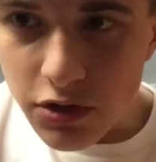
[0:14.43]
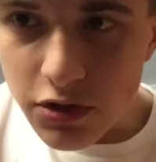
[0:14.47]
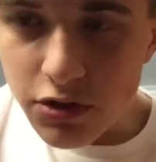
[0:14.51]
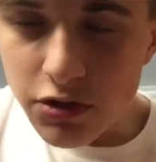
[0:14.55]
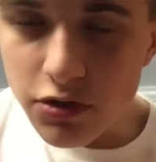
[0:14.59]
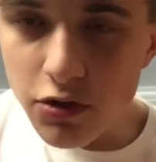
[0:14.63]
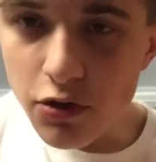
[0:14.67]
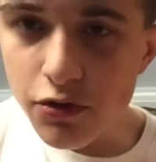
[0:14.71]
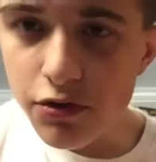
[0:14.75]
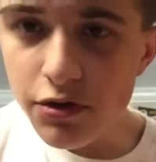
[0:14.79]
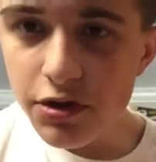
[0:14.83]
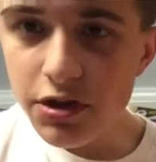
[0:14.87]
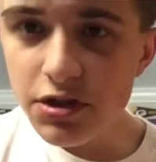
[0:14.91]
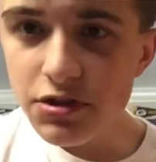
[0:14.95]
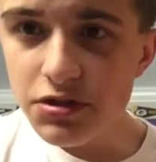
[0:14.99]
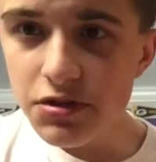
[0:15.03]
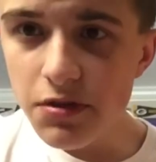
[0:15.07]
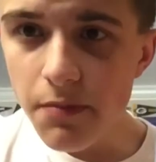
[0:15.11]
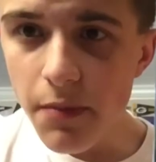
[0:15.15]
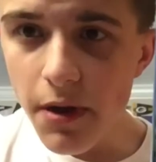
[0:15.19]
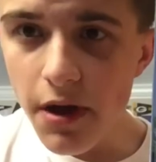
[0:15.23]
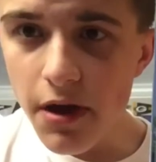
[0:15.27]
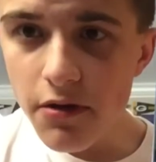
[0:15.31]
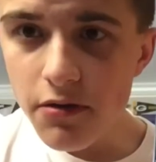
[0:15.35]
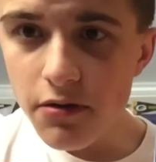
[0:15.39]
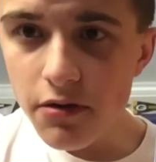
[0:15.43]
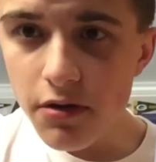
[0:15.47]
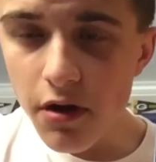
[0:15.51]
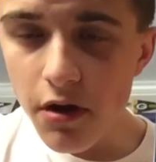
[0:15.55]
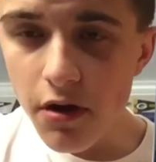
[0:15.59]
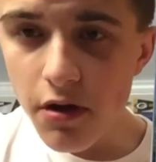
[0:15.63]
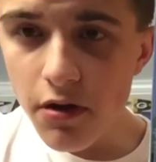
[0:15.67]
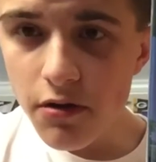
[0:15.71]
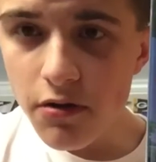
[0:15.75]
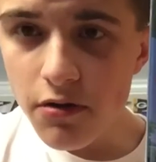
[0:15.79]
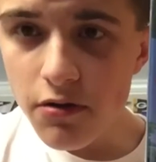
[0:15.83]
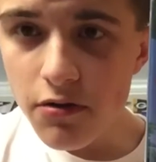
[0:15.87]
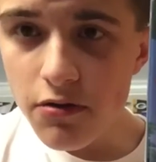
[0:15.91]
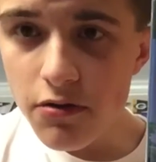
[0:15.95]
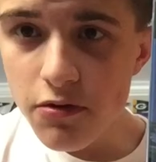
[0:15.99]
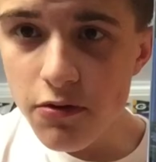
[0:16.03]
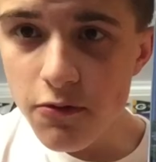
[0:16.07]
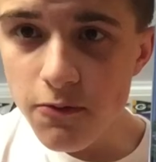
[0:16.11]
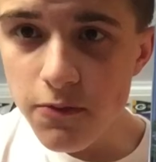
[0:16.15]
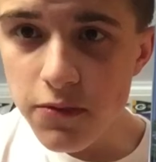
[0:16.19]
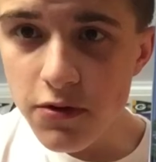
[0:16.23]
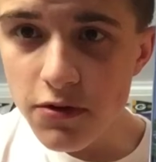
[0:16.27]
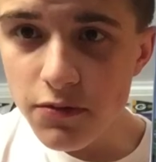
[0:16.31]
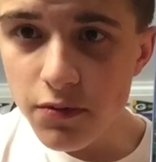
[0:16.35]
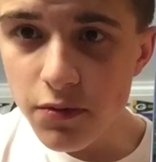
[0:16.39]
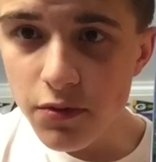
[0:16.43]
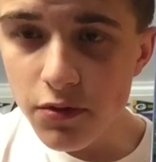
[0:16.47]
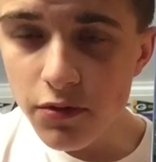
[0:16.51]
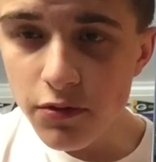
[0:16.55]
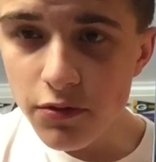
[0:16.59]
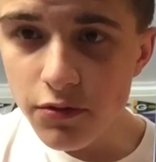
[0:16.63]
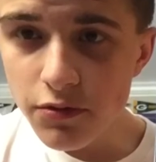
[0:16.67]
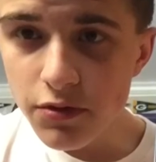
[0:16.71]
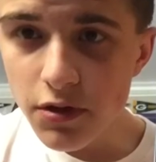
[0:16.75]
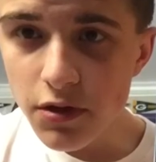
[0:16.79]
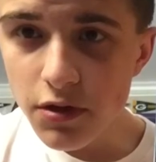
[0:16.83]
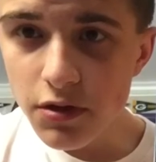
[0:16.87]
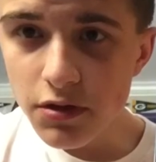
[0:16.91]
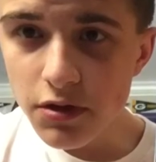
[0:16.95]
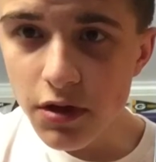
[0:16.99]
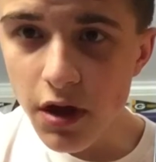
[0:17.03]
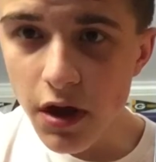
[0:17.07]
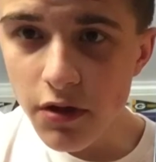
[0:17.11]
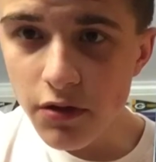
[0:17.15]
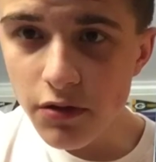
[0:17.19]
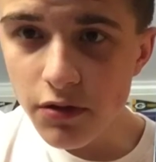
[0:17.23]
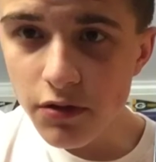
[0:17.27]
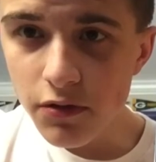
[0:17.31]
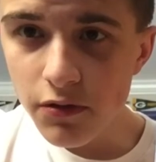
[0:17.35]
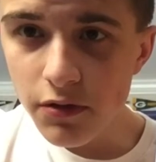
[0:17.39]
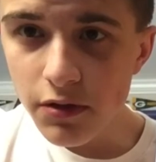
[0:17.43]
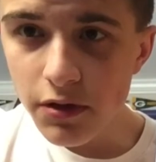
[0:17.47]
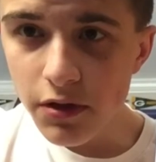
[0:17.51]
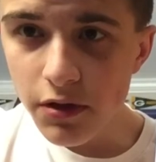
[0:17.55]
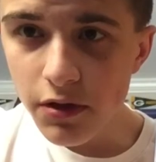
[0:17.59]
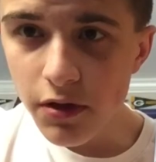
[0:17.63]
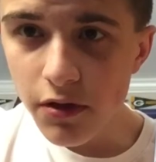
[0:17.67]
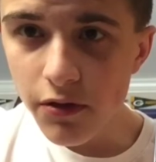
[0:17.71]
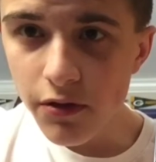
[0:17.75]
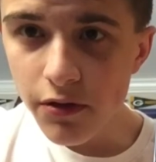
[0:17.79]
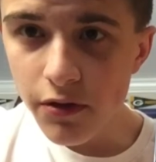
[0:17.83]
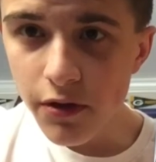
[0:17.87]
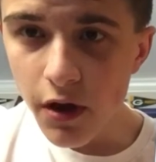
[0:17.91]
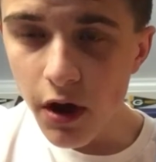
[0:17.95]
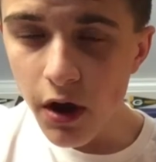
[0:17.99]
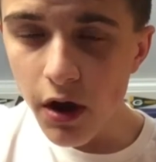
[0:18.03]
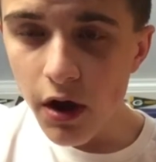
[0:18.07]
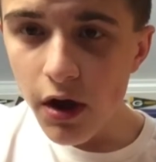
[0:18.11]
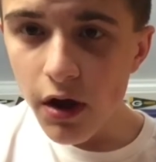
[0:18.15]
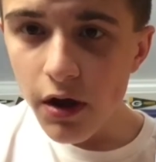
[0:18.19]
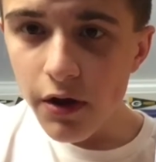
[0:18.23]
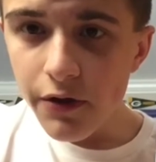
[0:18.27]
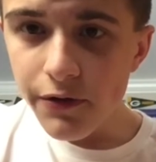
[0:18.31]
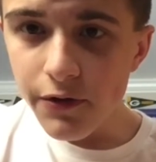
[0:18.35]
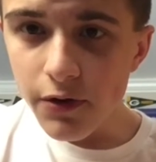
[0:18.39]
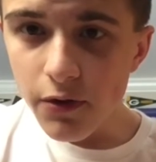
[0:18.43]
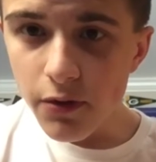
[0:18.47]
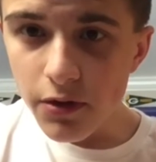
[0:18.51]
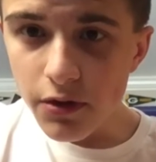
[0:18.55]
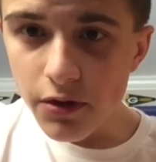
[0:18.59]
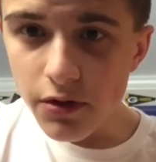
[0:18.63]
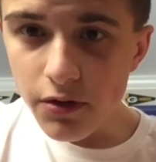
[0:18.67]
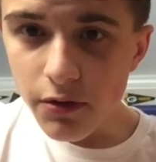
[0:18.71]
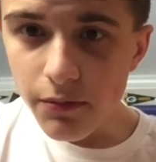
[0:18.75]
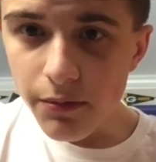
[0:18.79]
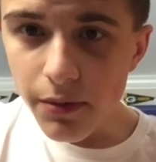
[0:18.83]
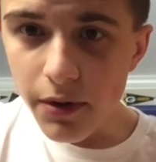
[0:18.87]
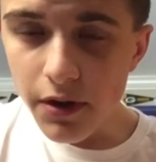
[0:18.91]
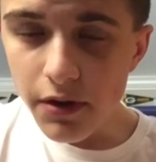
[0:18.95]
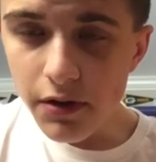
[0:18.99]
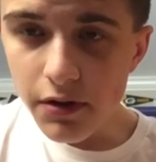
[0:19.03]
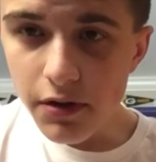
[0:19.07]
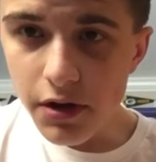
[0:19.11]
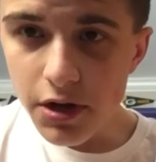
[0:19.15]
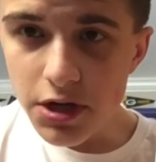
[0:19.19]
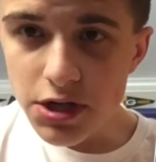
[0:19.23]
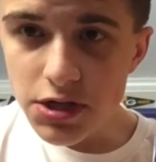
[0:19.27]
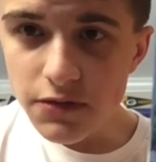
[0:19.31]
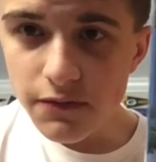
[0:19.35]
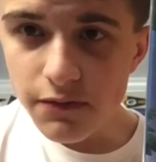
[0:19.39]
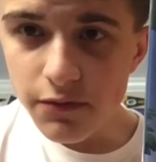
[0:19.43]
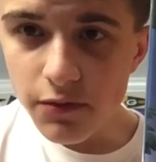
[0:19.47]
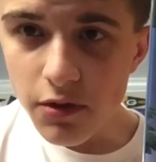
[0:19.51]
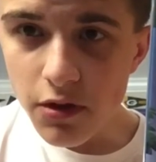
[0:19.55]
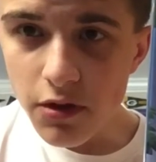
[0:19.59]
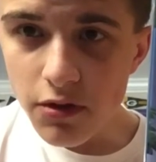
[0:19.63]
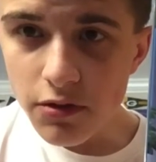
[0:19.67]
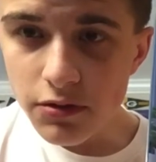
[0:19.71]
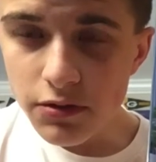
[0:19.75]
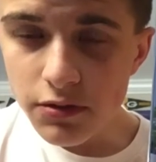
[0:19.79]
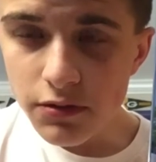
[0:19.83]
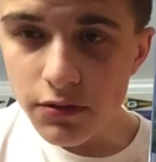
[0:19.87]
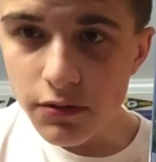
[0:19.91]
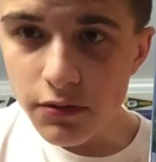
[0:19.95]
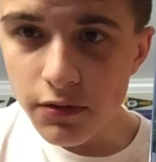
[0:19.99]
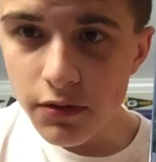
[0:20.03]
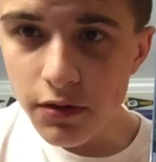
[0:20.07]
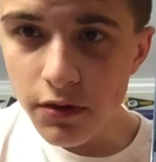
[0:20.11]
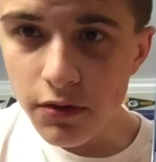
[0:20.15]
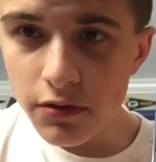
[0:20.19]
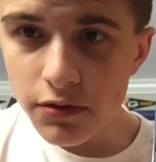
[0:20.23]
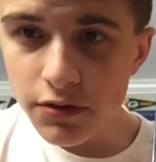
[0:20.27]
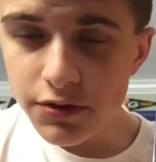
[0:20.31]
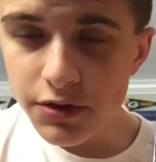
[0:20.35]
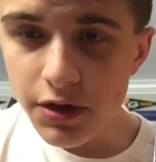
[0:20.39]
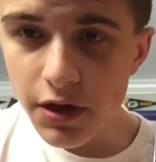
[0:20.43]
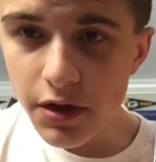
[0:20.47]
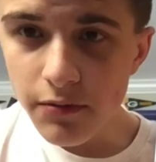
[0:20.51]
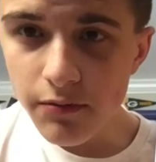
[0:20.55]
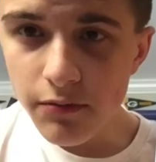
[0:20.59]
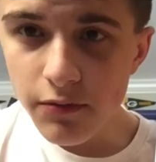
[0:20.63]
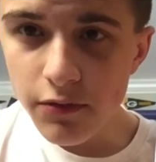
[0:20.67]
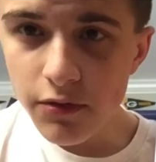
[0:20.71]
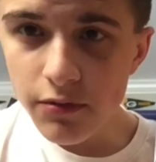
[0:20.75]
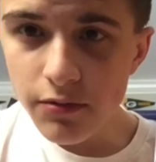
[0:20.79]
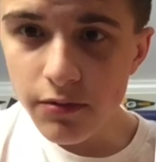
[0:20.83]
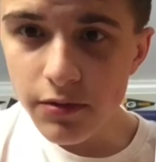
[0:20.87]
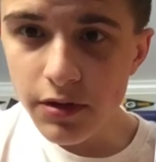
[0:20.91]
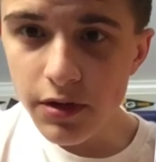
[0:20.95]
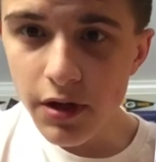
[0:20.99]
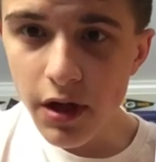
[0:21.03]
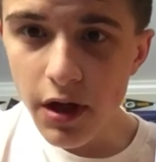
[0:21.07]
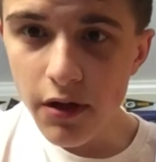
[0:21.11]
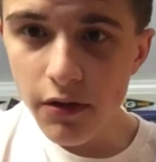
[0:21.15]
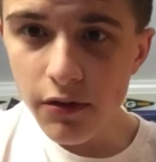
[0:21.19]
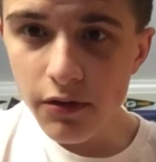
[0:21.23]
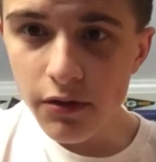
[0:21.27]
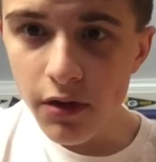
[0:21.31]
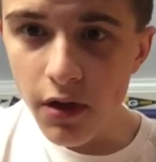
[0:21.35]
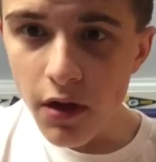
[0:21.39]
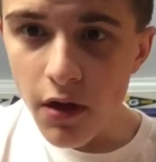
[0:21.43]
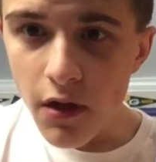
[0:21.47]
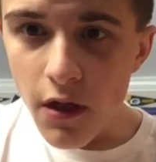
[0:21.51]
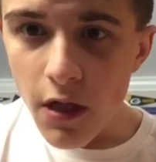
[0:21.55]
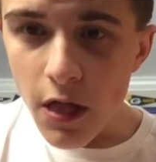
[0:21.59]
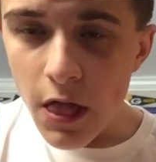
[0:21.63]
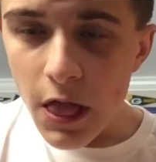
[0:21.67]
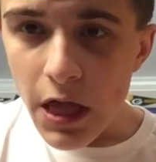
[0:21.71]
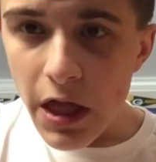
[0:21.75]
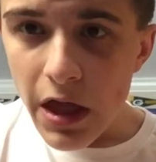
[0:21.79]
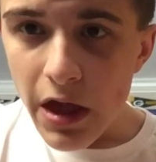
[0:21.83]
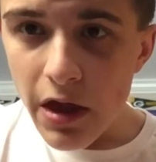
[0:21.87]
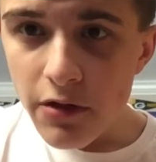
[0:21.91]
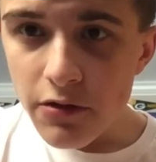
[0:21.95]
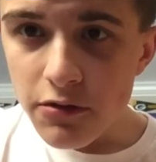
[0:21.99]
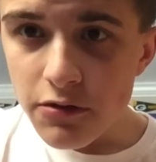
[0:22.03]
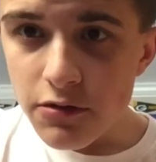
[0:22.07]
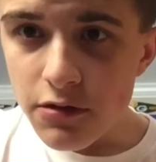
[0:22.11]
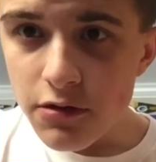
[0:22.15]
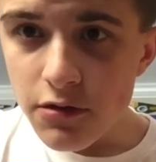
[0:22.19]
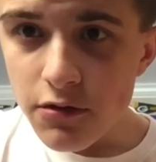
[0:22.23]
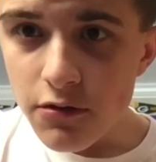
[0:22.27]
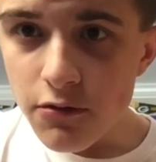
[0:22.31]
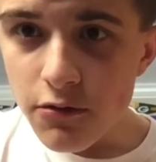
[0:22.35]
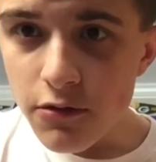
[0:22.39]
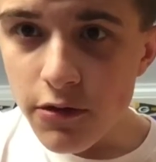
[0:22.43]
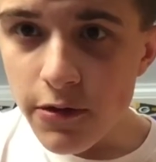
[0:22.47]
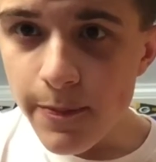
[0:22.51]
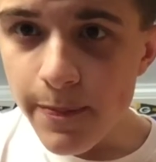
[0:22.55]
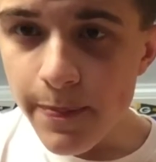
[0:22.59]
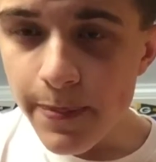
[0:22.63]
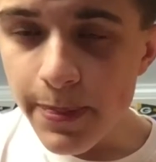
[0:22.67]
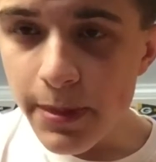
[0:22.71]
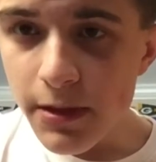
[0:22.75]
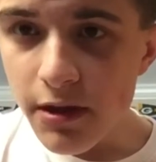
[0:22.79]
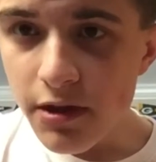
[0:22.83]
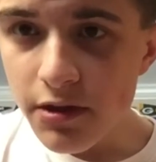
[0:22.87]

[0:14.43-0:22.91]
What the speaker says: The story is about Carl, who put balloons on his house so he can go and conquest a paradise flowers and move his house to it.